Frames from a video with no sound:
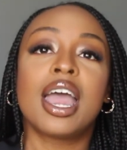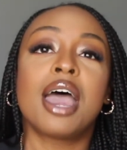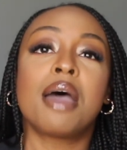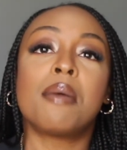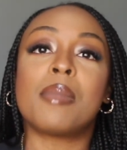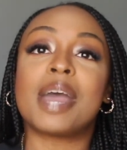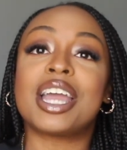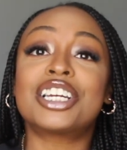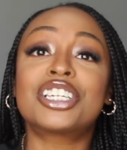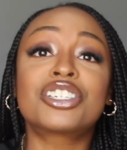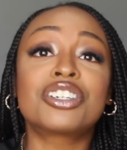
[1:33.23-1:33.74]

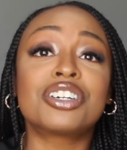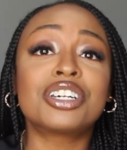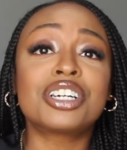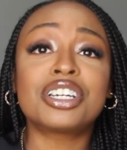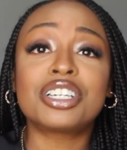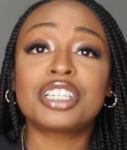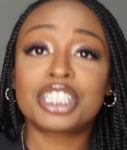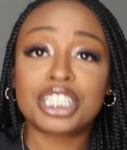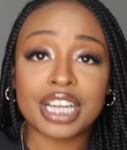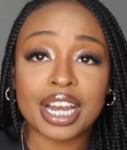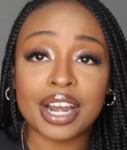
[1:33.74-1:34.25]
Make sure you're
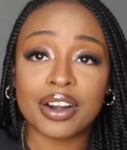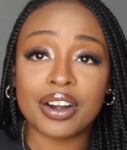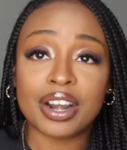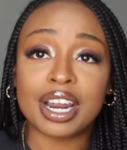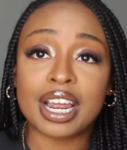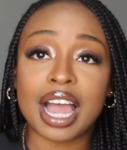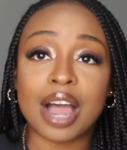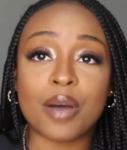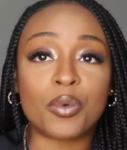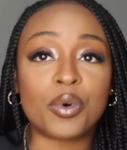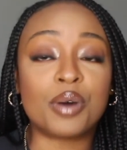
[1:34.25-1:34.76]

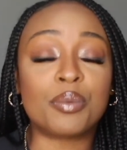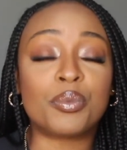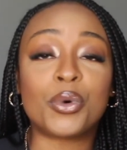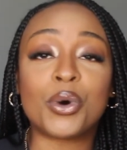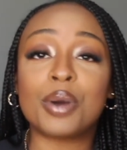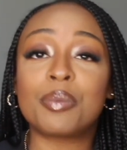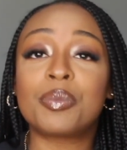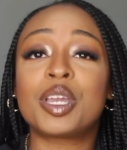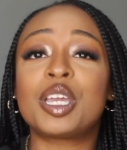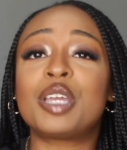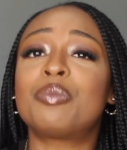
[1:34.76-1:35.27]
sharing. I want
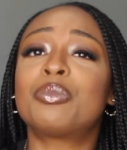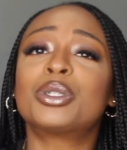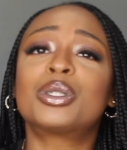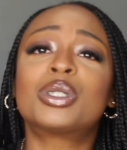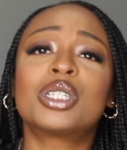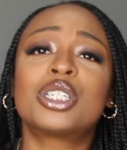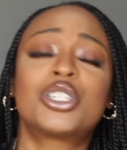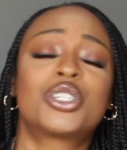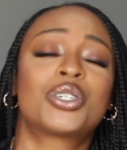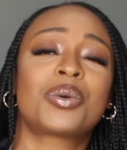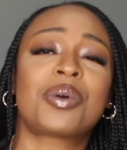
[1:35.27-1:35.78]
more people
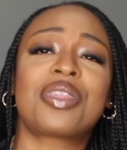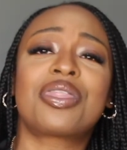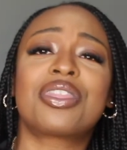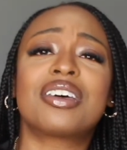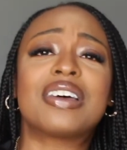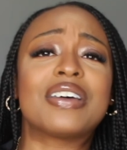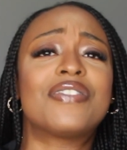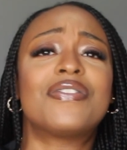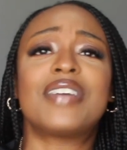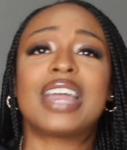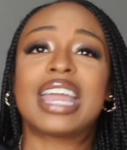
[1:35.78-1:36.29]
to join
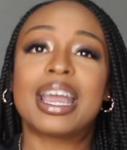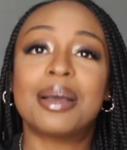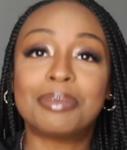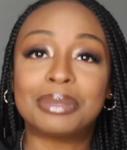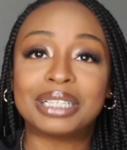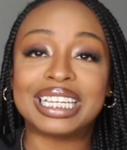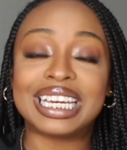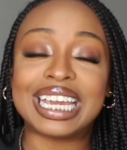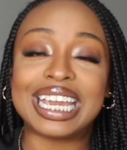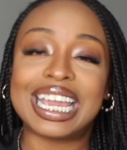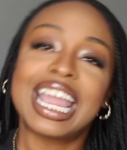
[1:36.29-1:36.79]
the
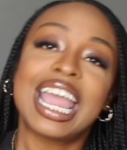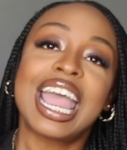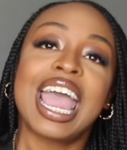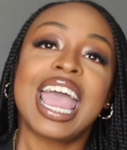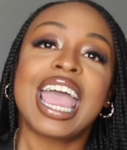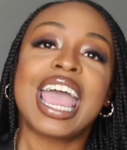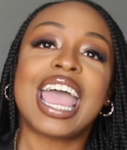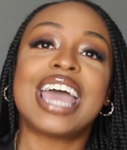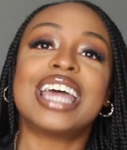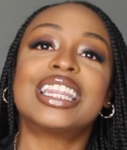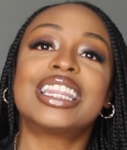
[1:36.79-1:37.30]
family.
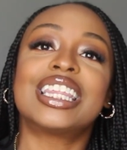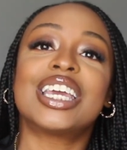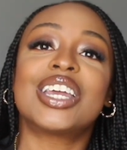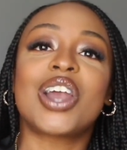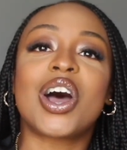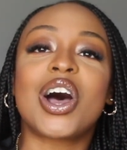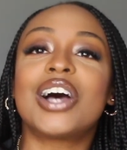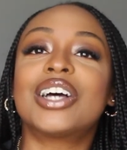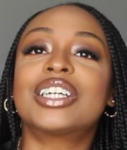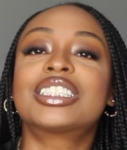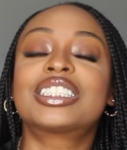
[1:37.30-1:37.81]
And then
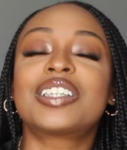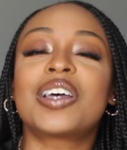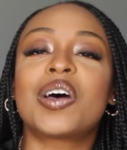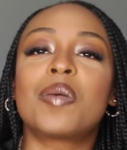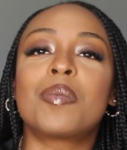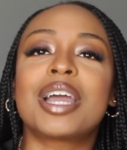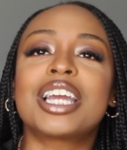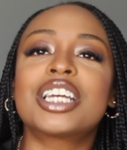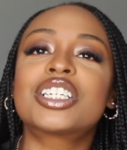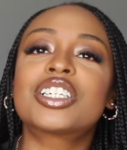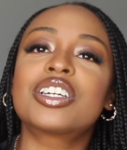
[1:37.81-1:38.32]
also
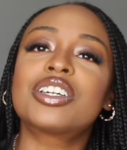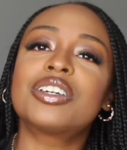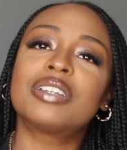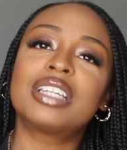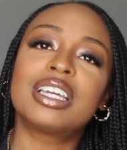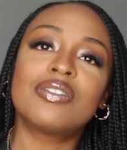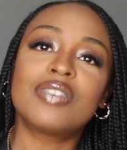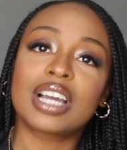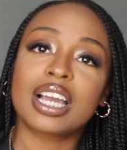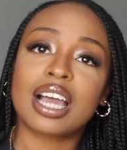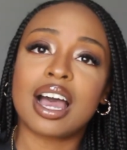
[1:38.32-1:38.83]
make sure you
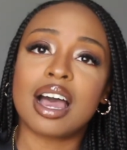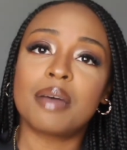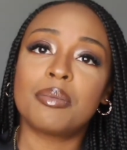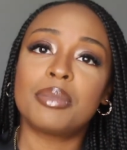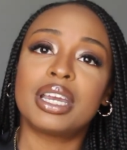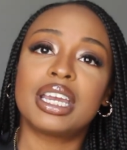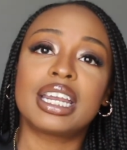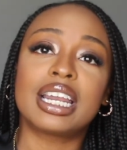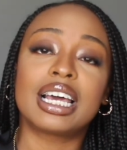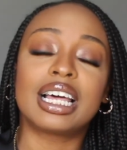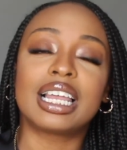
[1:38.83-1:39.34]
leave a
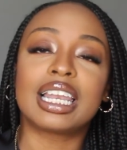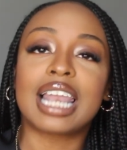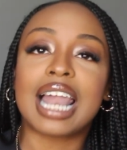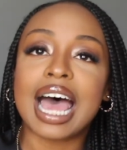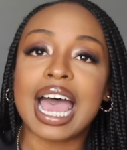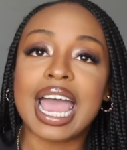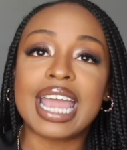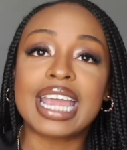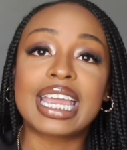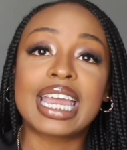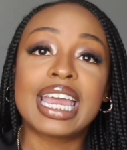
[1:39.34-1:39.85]
comment, a
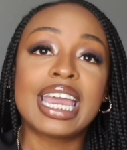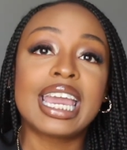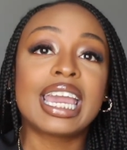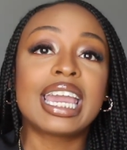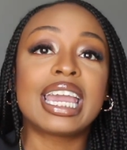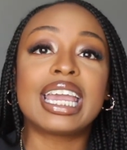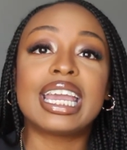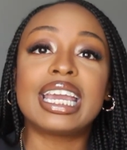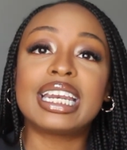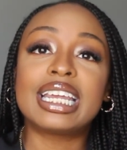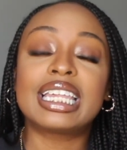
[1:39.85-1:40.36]
like,
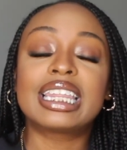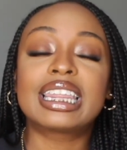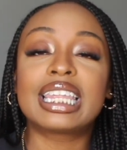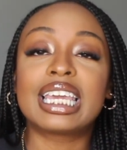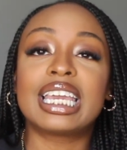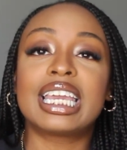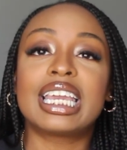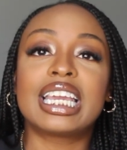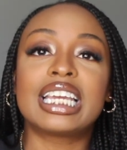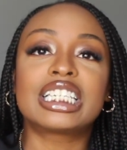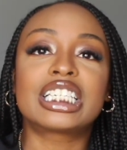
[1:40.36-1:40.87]

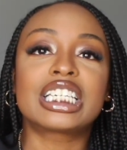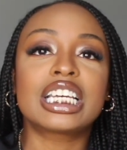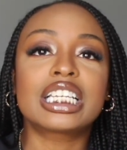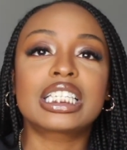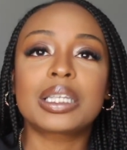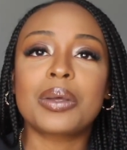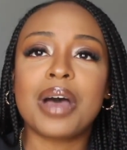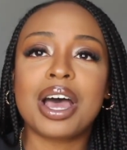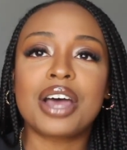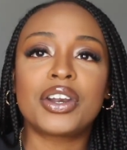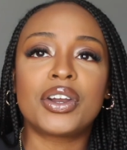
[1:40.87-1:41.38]
anything, just
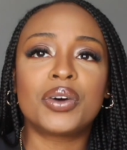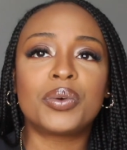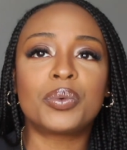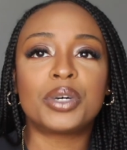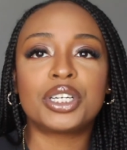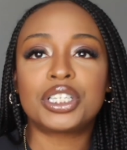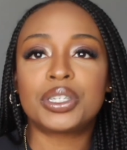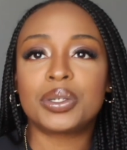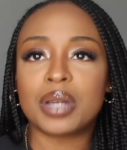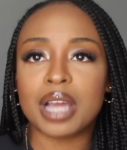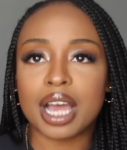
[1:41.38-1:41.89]
so I know
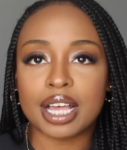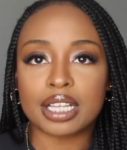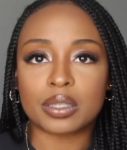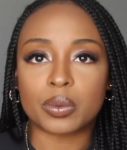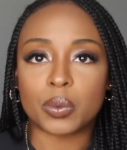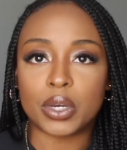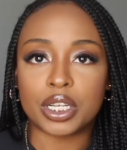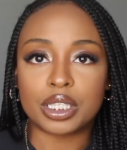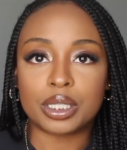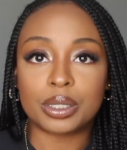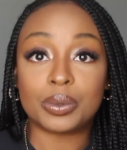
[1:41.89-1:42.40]
what you guys
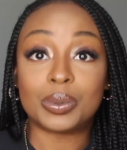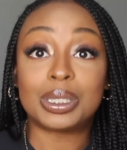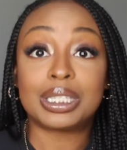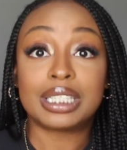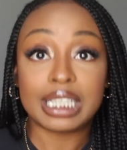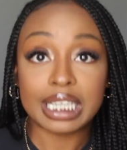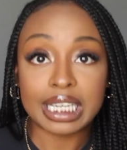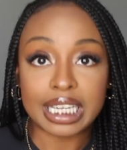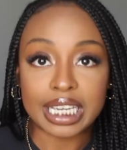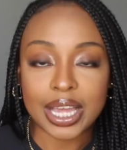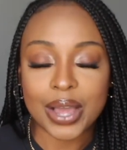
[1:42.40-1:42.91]
want to
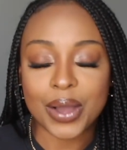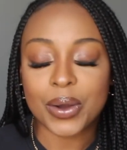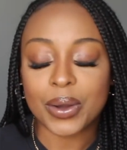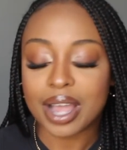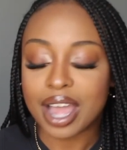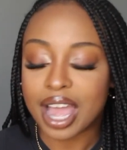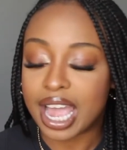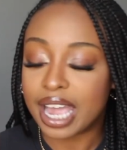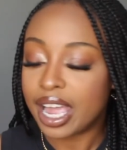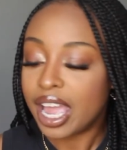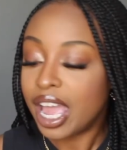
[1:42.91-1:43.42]
see,
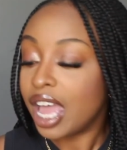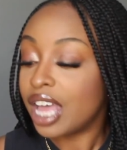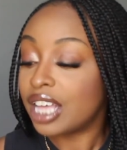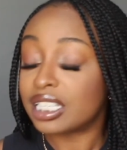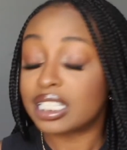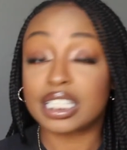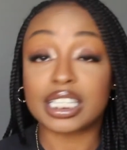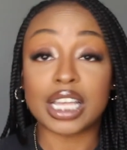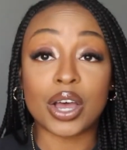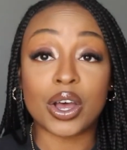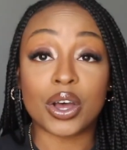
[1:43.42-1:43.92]
okay?
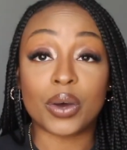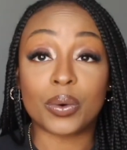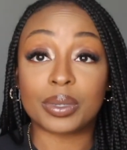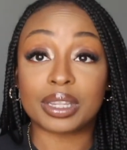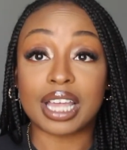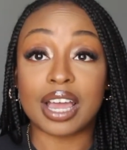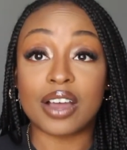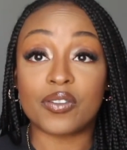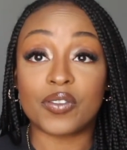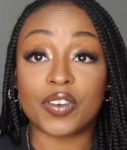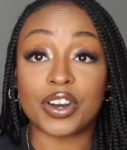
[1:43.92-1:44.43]
So
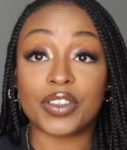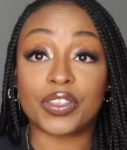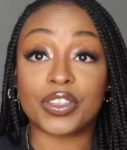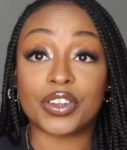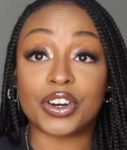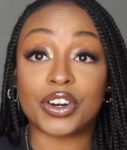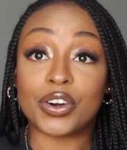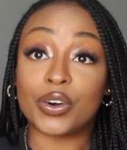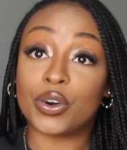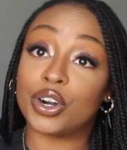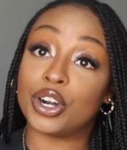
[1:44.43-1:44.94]
without
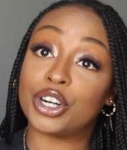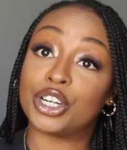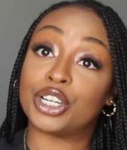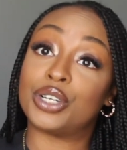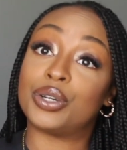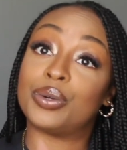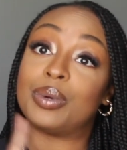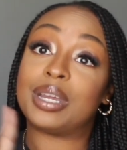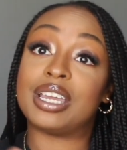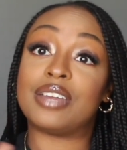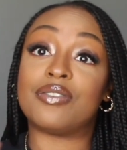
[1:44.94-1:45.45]
further
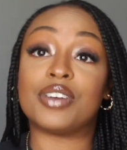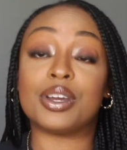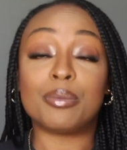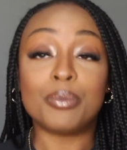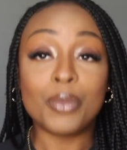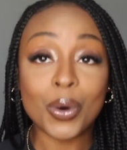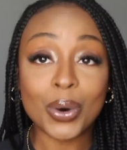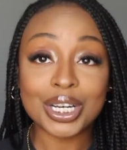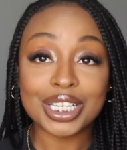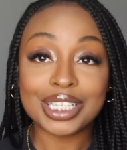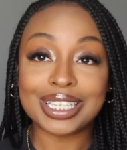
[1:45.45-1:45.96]
ado, even
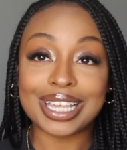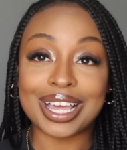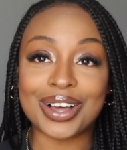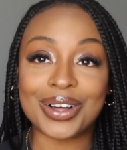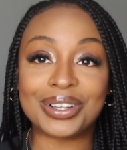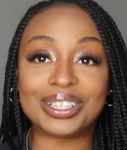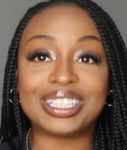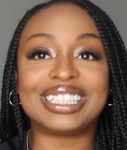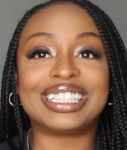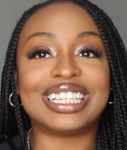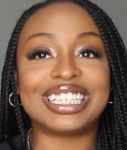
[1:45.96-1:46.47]
more
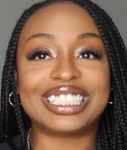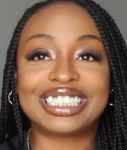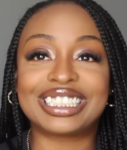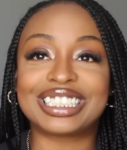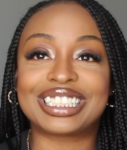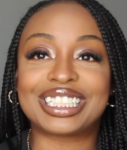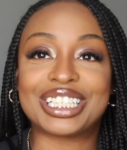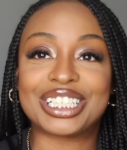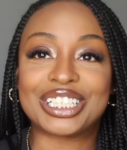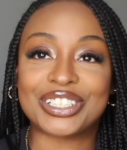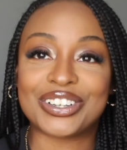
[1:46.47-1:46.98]
so, let's
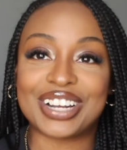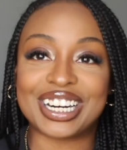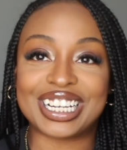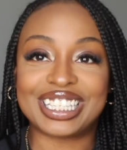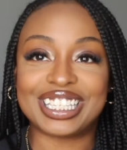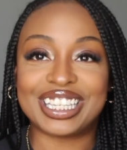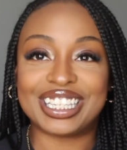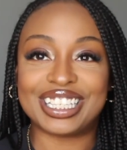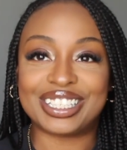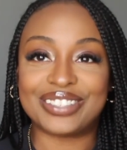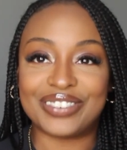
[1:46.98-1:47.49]
just get straight
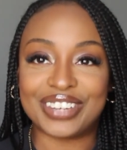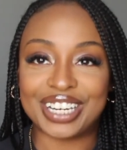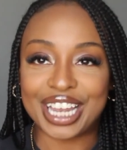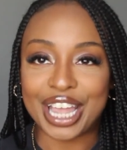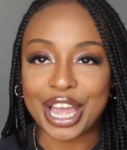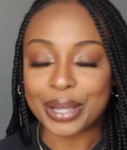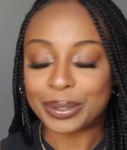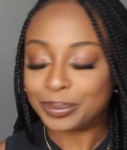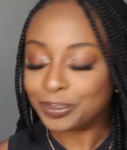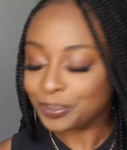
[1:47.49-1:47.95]
into this video.